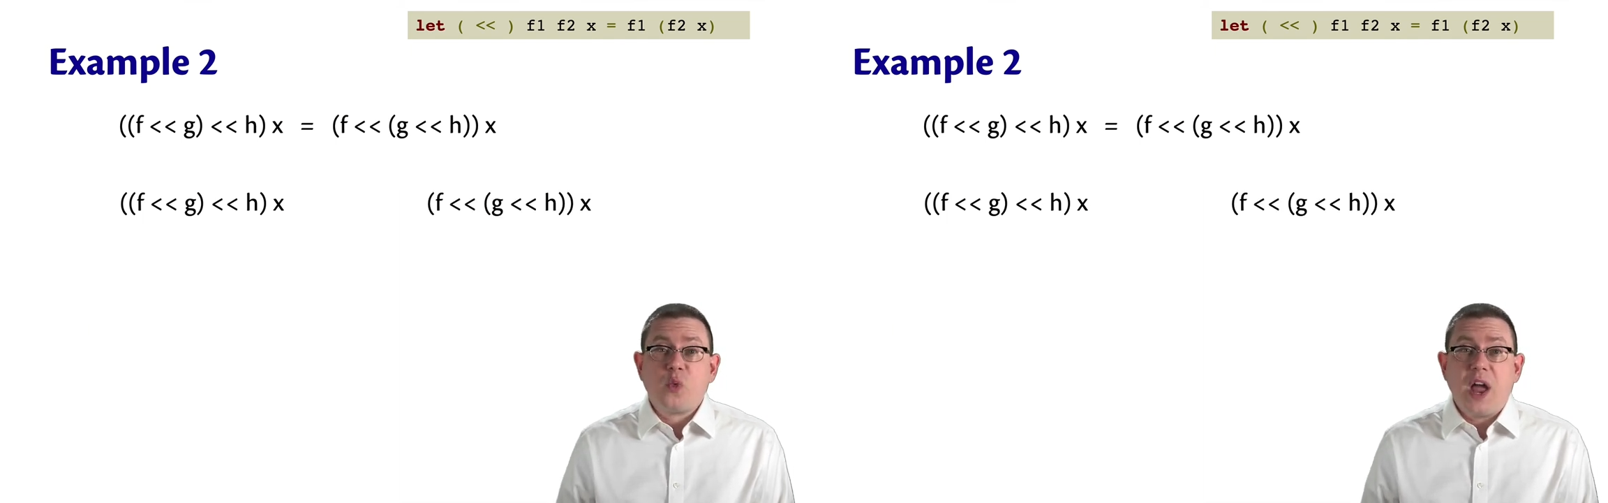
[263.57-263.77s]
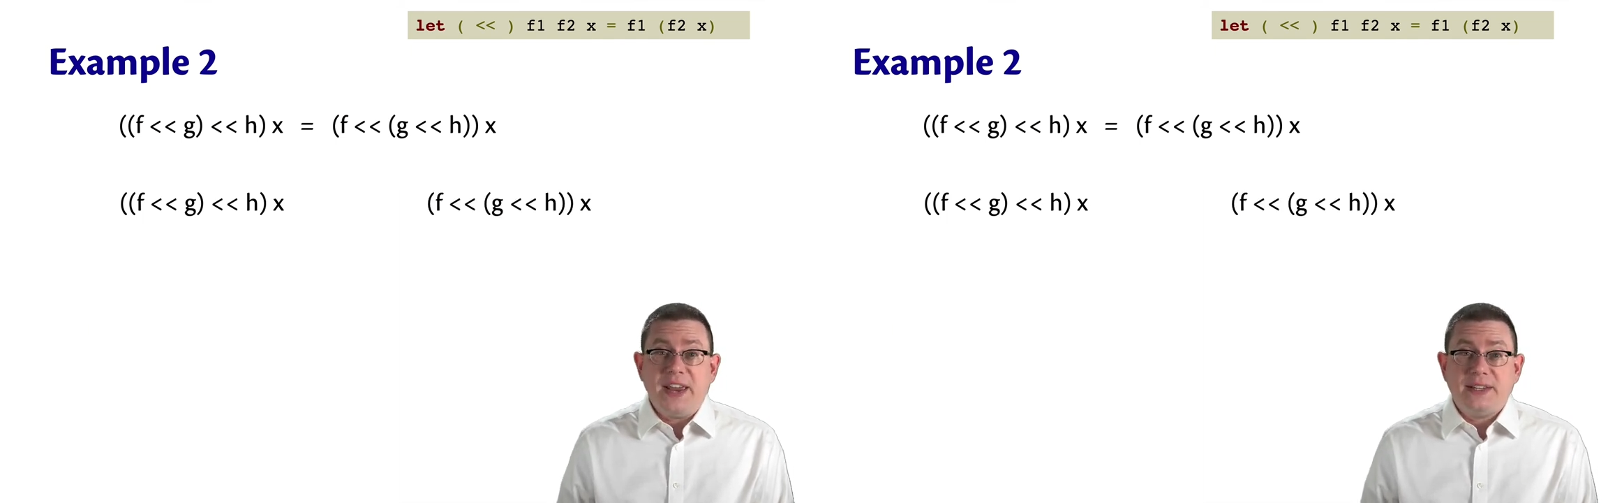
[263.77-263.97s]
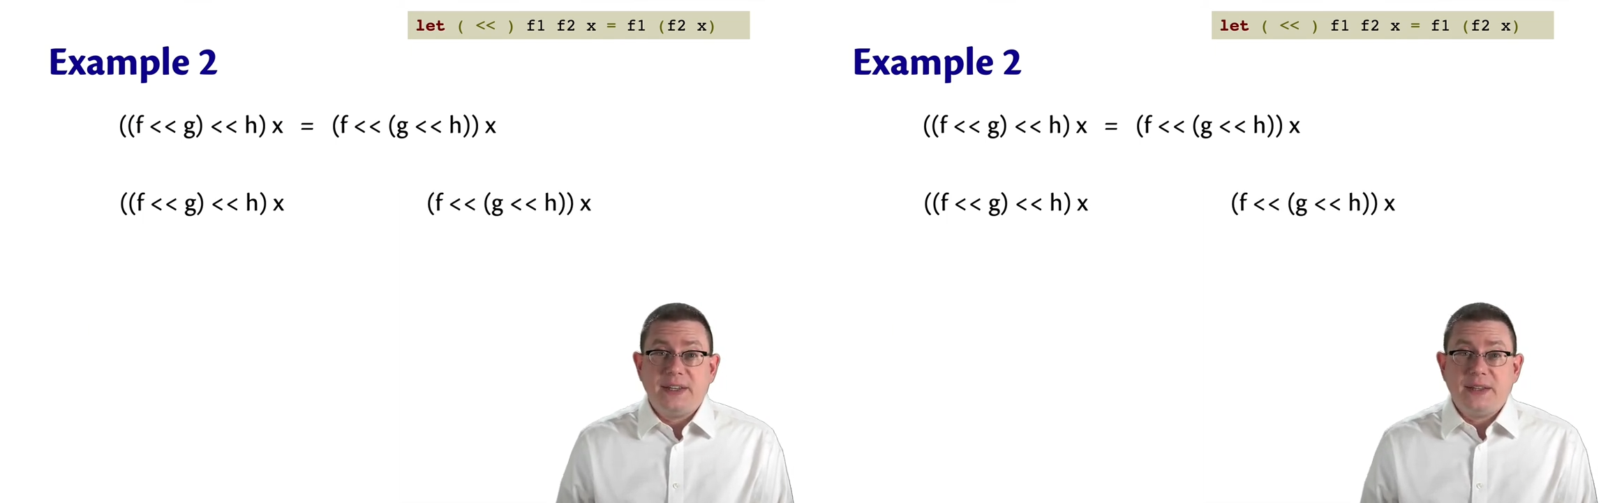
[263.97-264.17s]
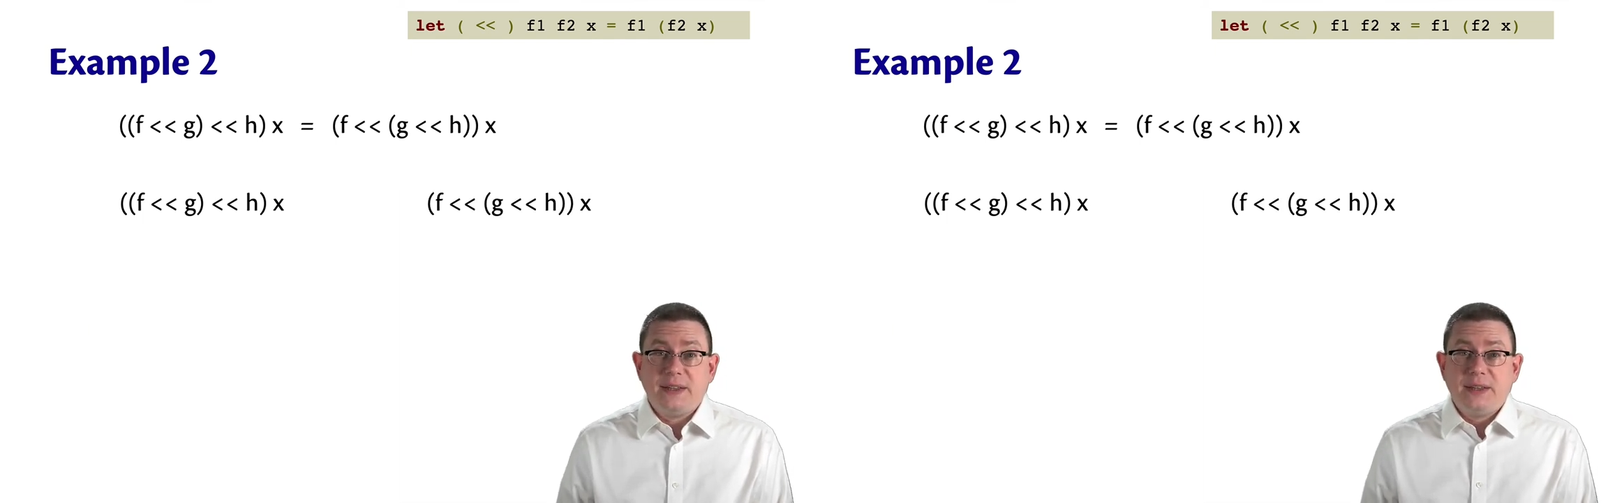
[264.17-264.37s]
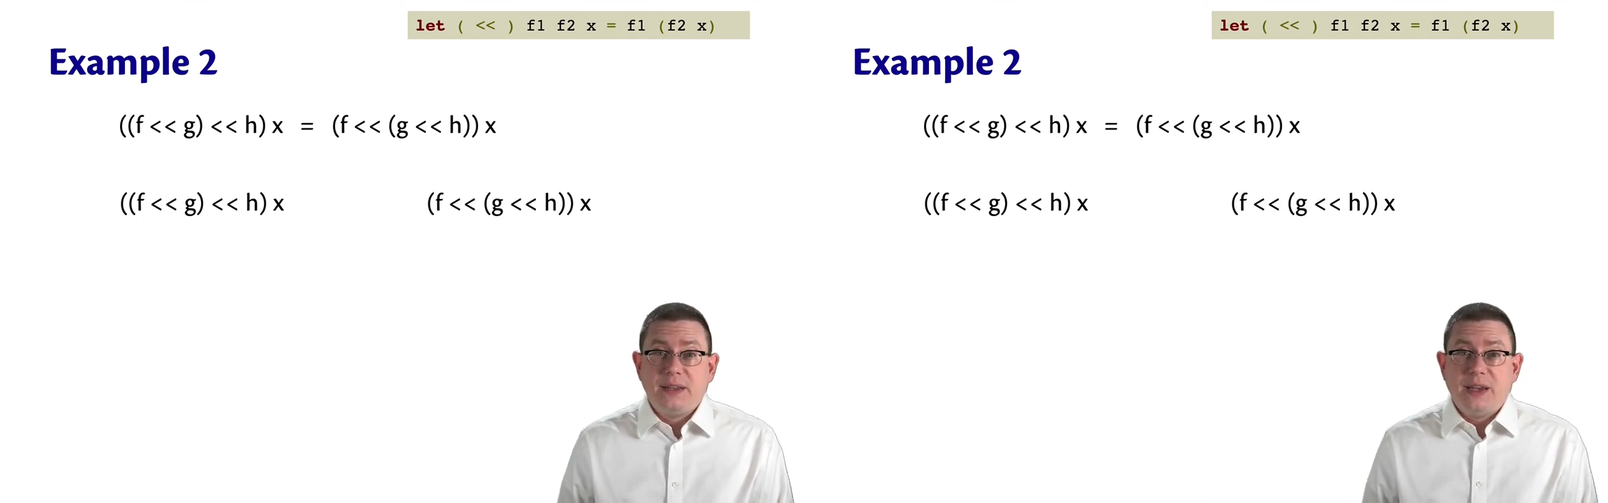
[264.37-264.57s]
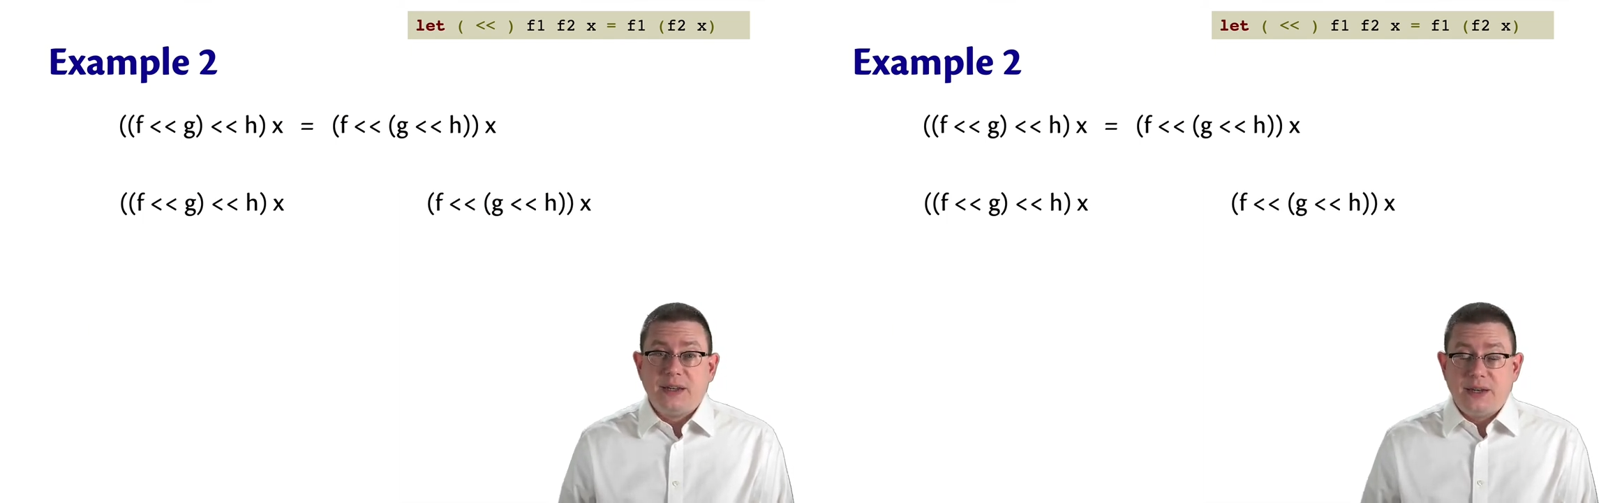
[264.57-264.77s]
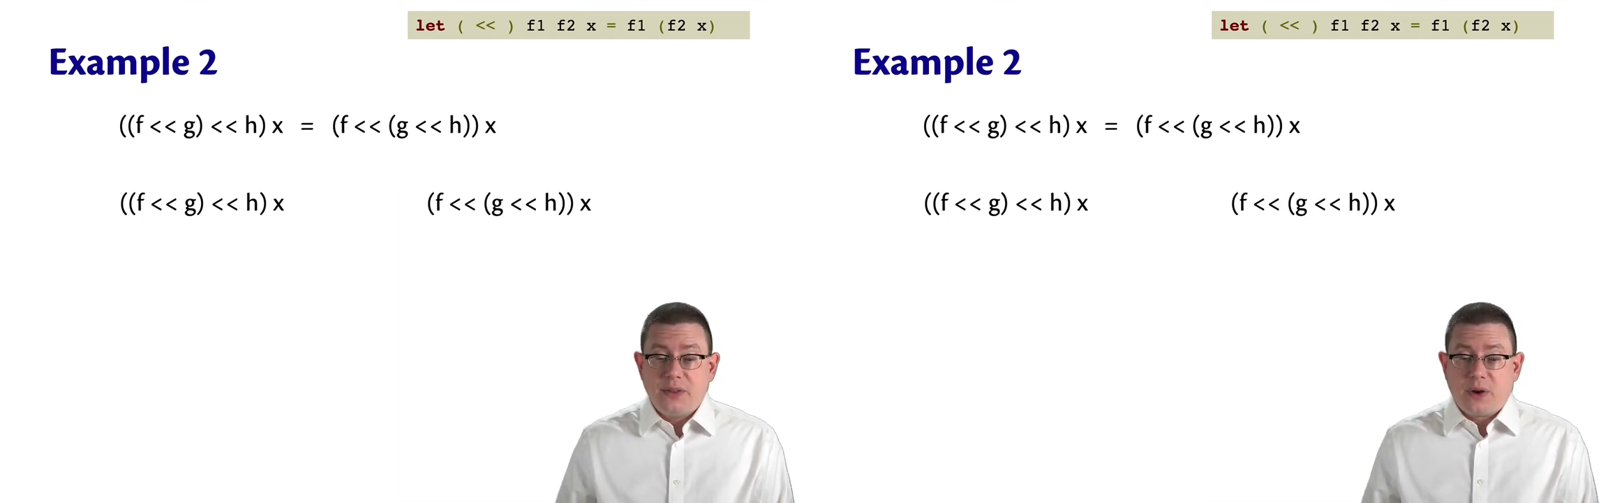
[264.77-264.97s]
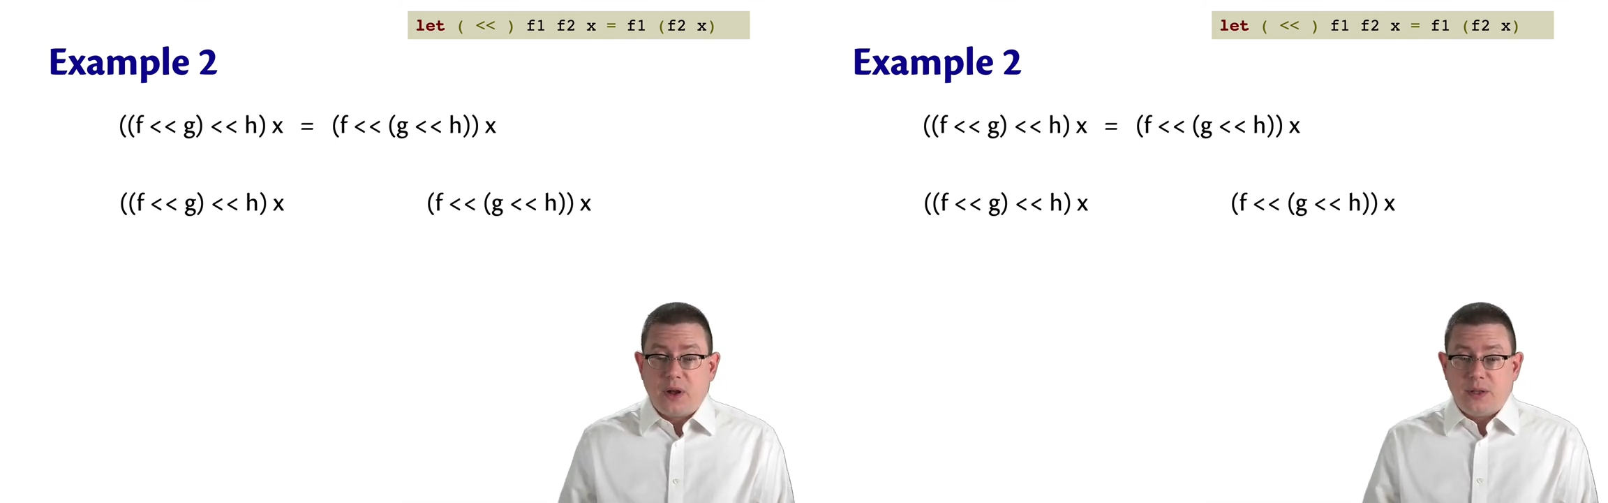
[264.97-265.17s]
right in
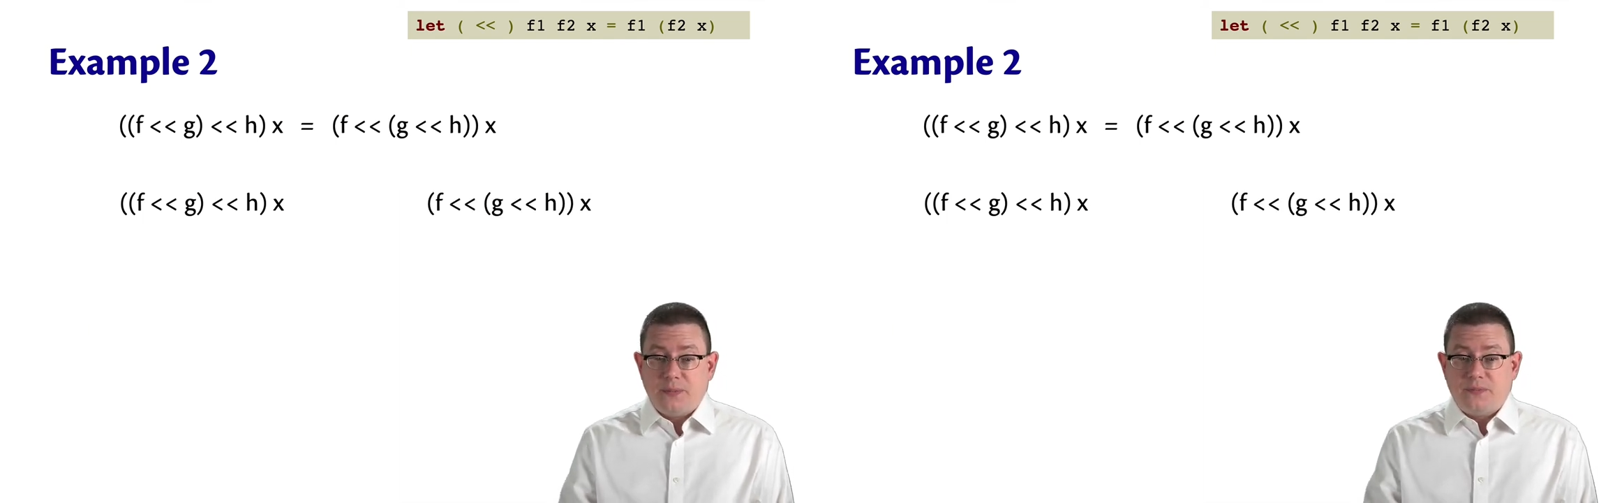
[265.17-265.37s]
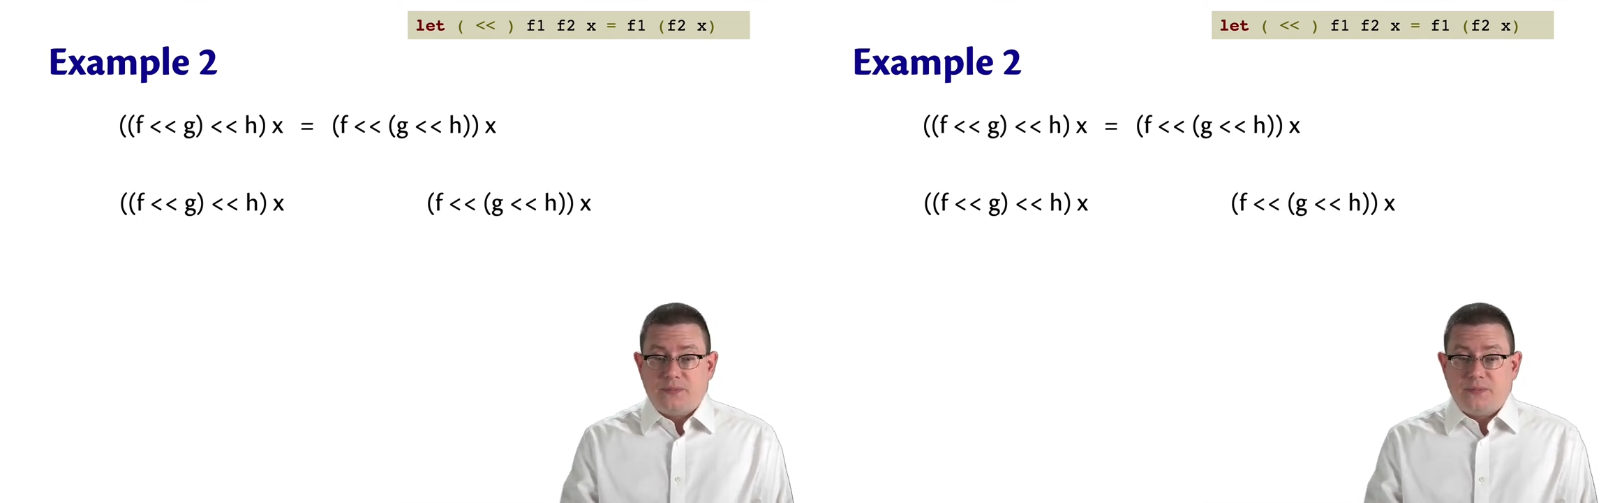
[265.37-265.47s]
another column.